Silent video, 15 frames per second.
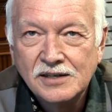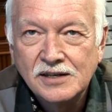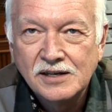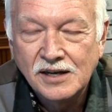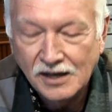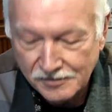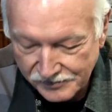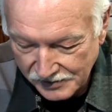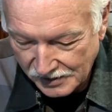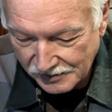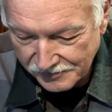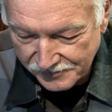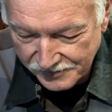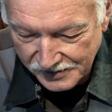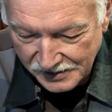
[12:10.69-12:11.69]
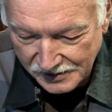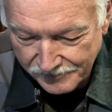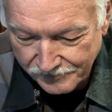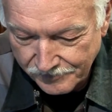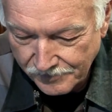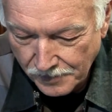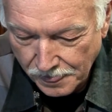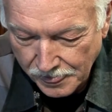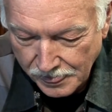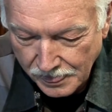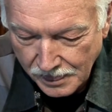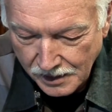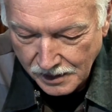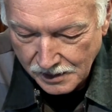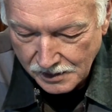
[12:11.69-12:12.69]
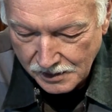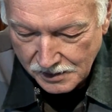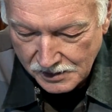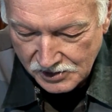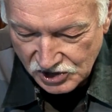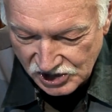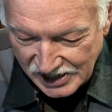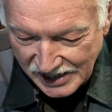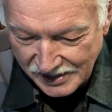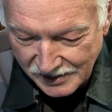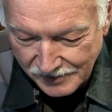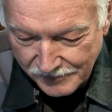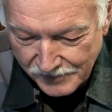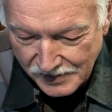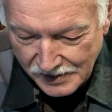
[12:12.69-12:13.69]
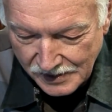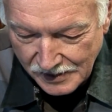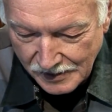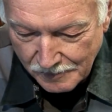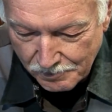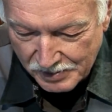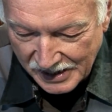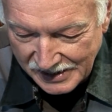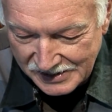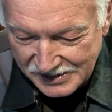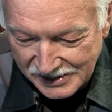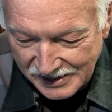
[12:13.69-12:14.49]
of Santa. But